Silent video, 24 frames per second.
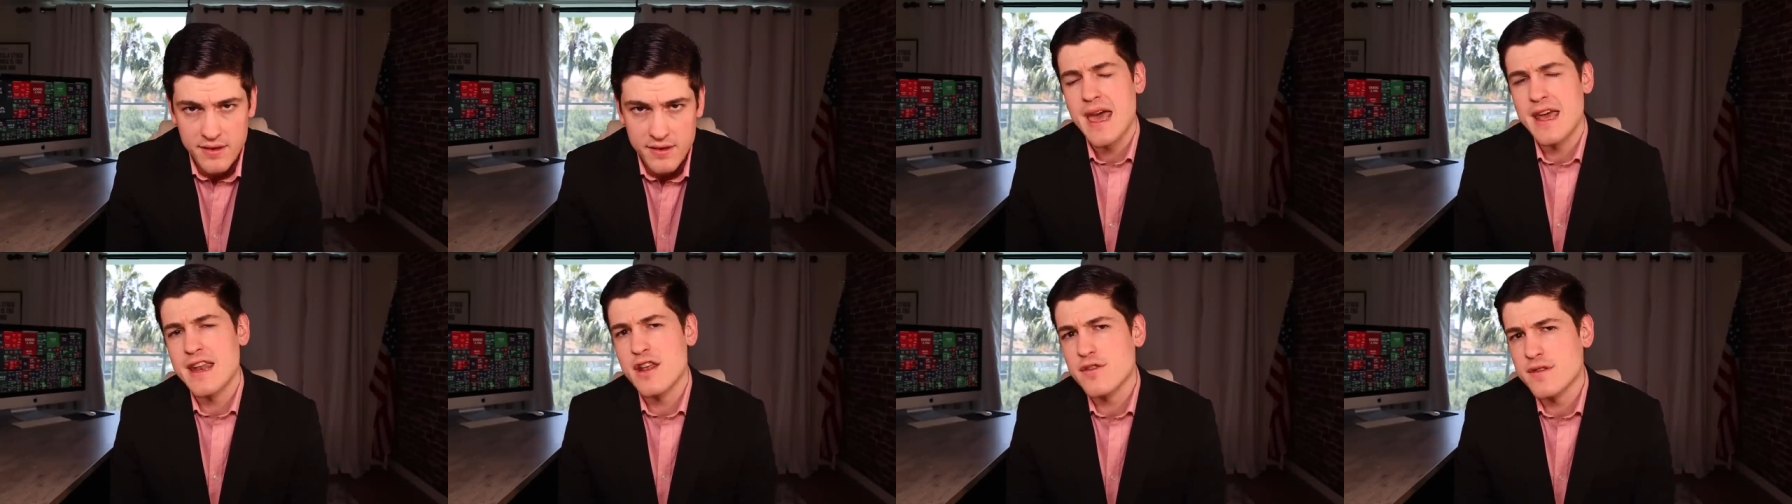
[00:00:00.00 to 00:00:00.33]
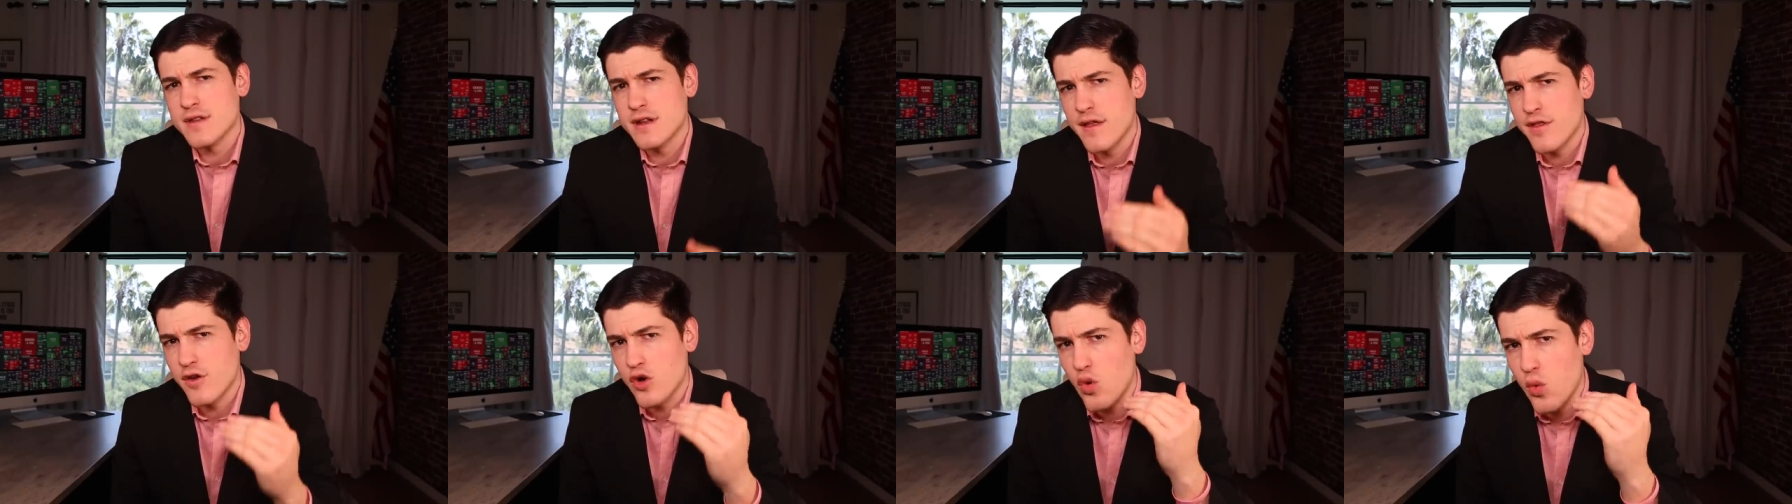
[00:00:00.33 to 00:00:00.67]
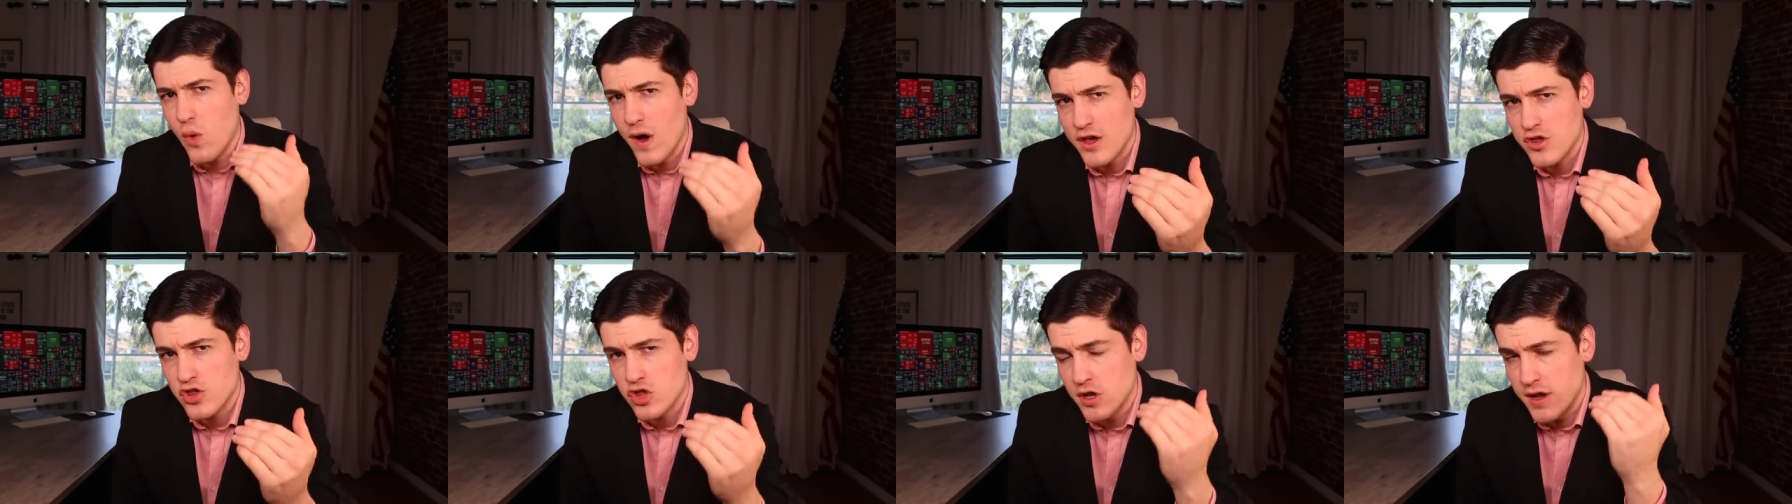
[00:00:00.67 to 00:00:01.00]
And here's another
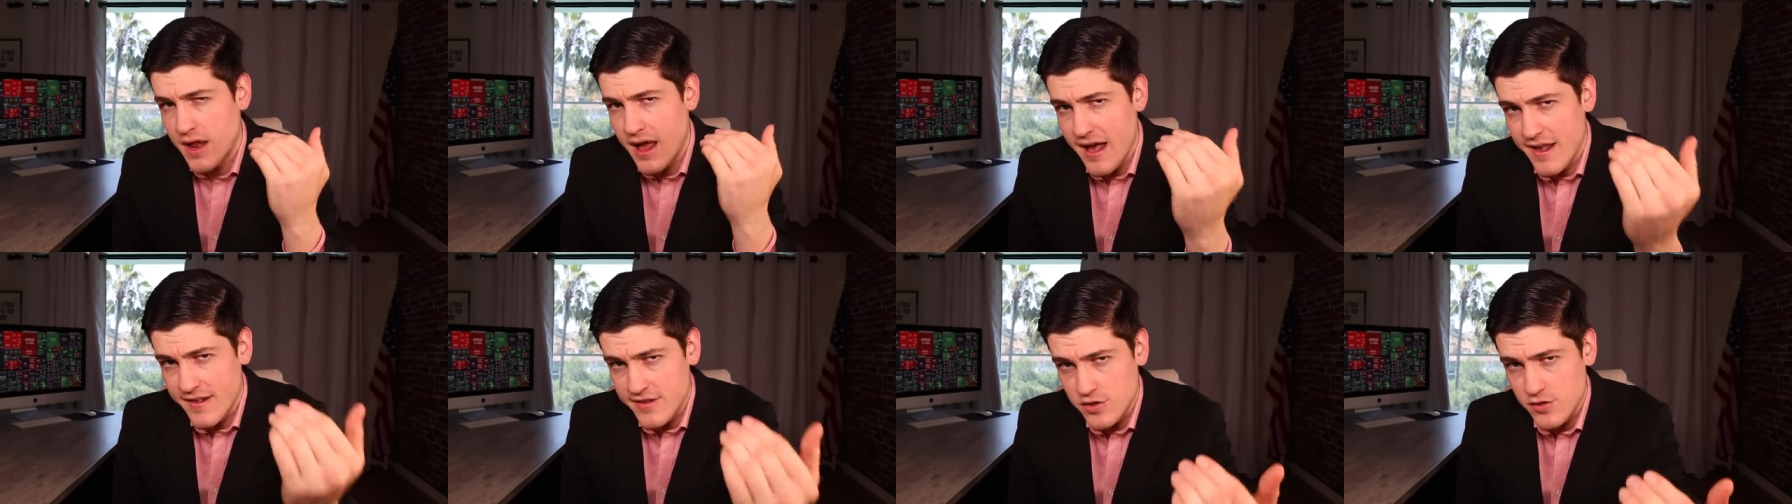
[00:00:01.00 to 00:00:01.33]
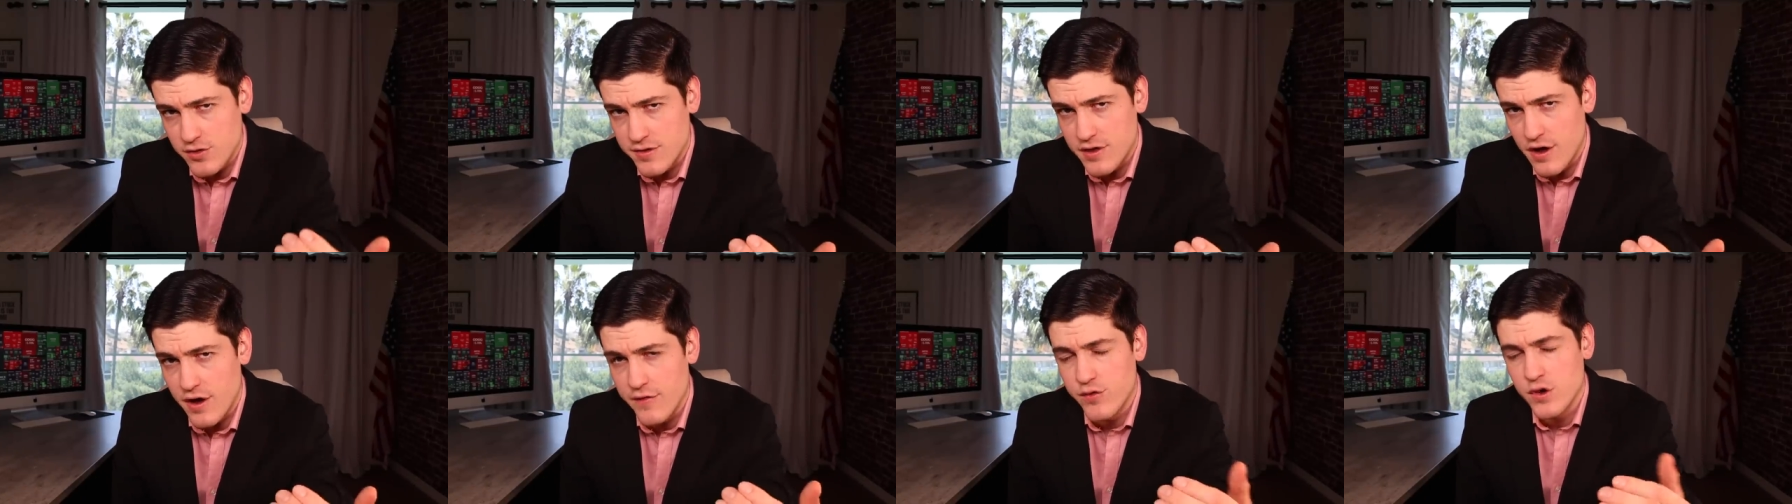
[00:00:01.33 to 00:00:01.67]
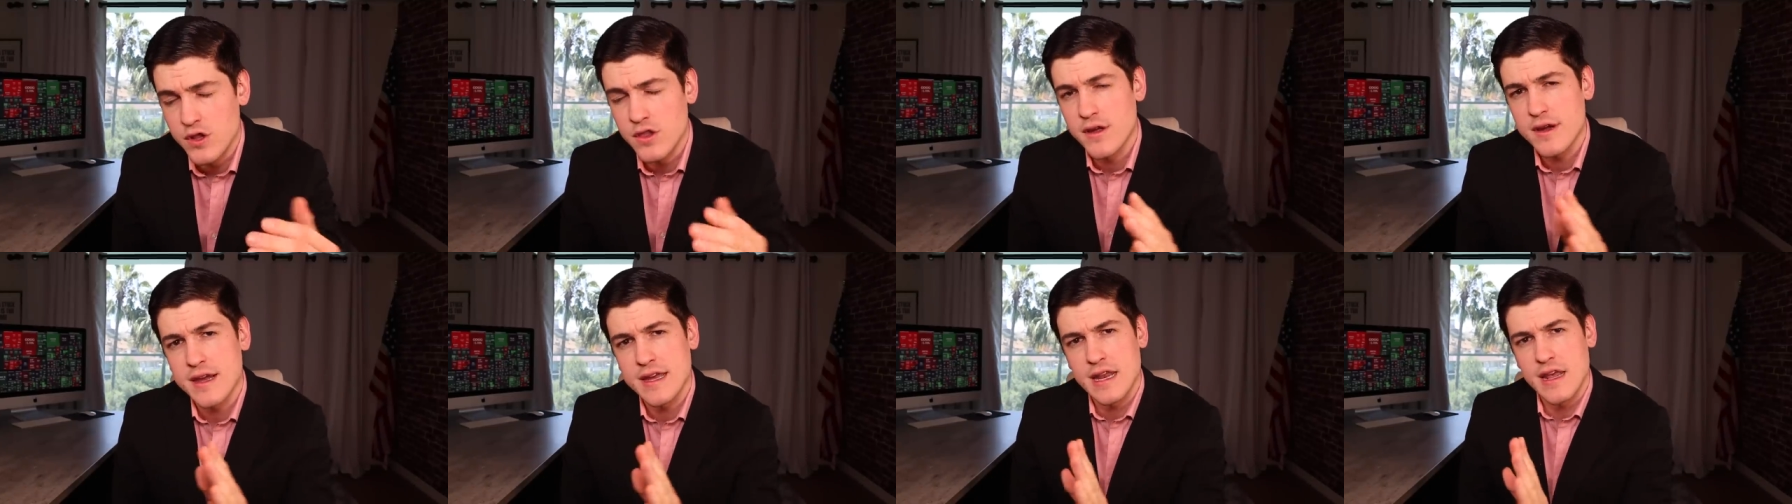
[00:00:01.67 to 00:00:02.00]
question to ask yourself
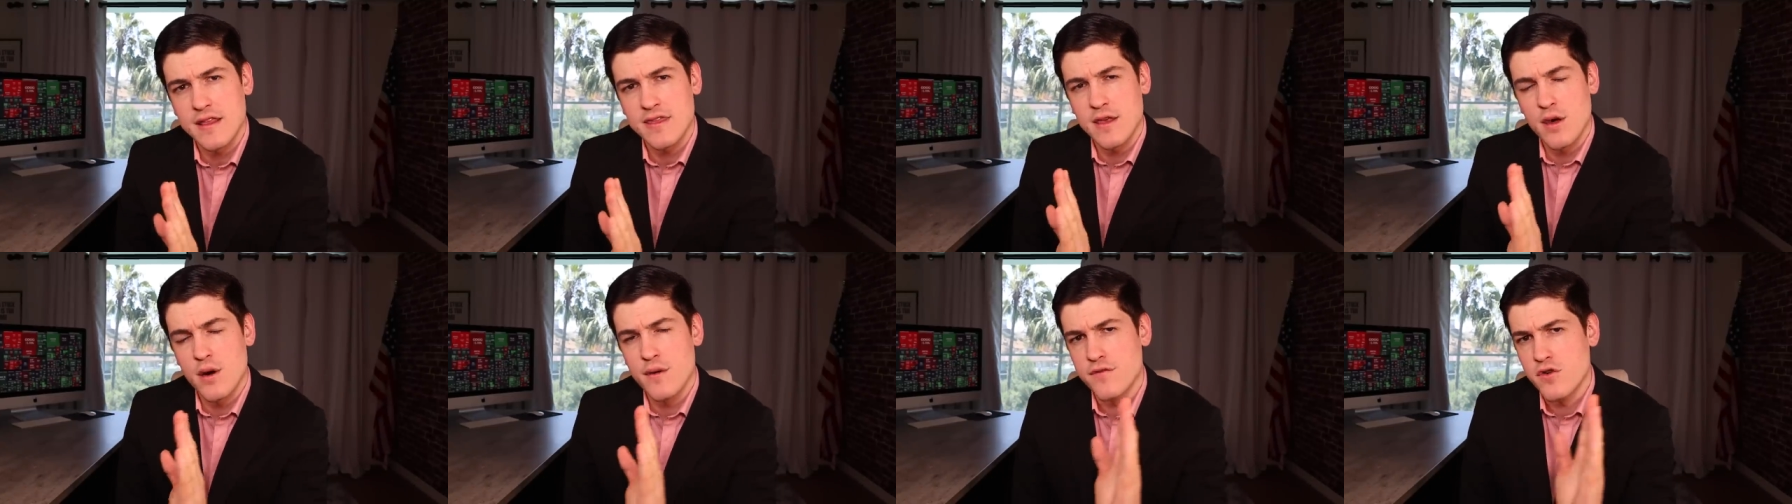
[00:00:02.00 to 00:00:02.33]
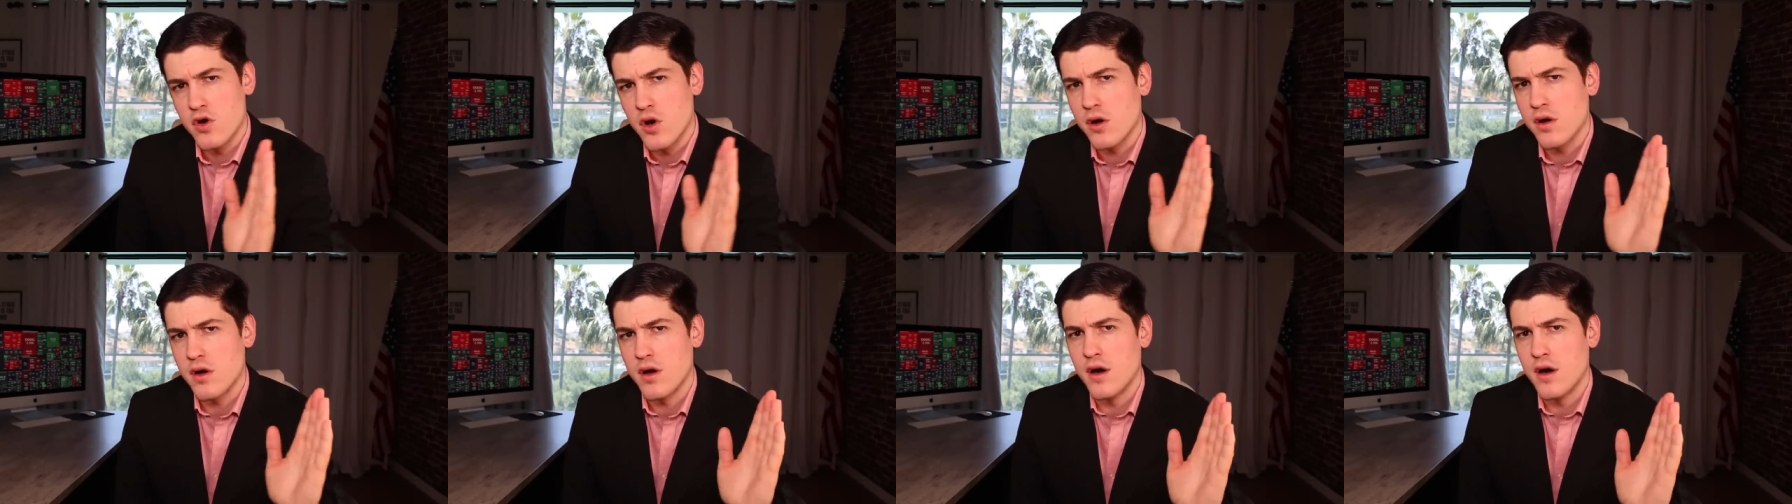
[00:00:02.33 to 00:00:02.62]
when looking at the overall